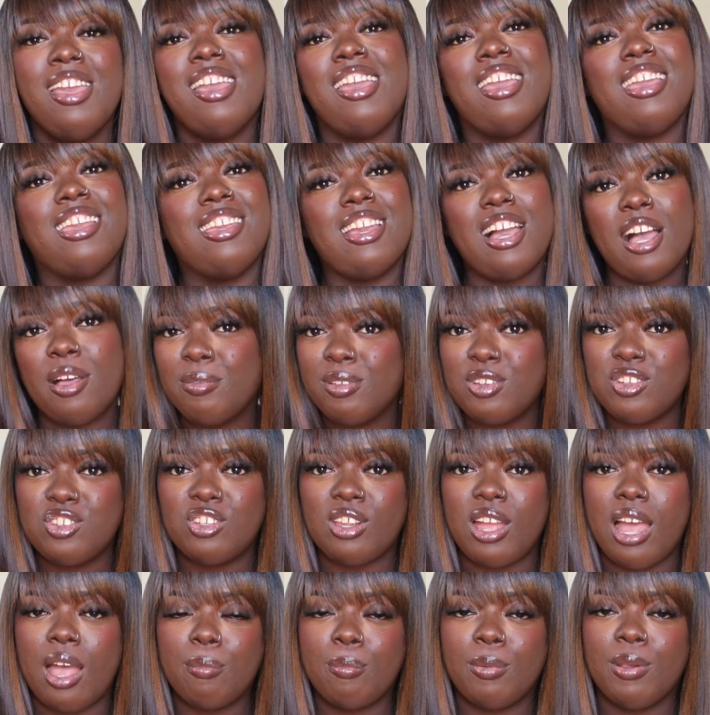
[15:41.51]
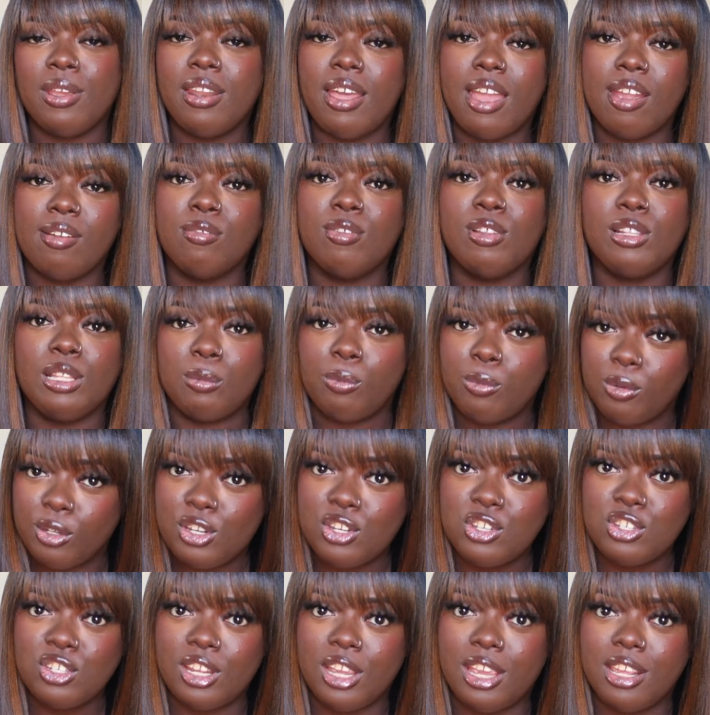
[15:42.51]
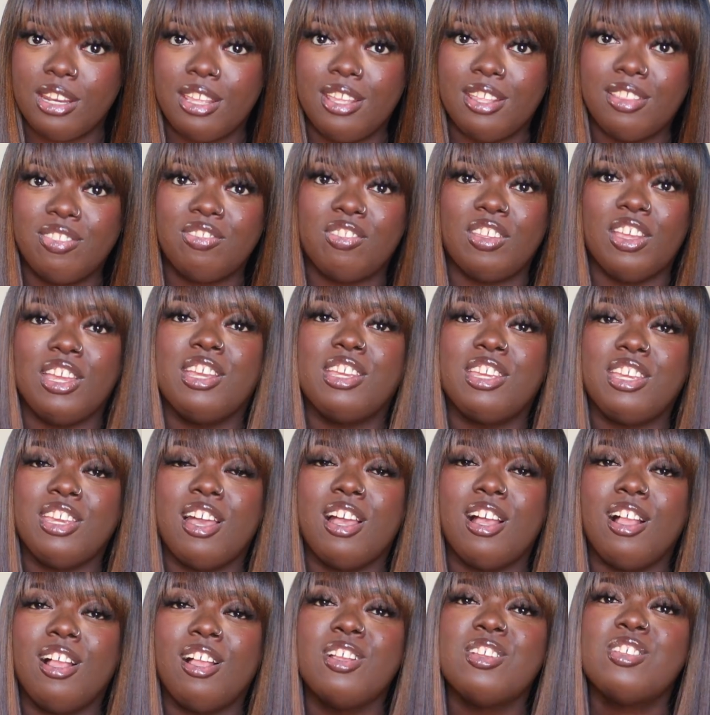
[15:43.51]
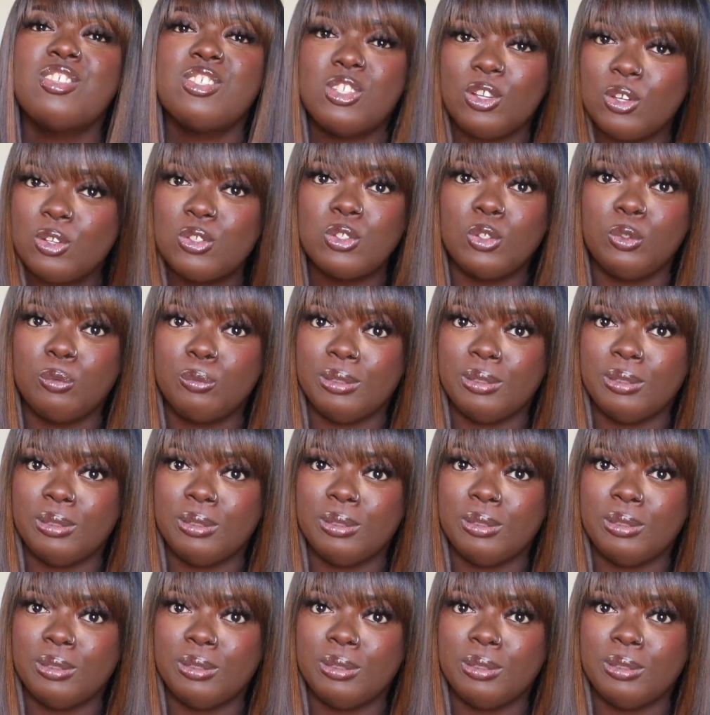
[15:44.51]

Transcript: And y'all been shopping. I really appreciate it. Thank y'all so, so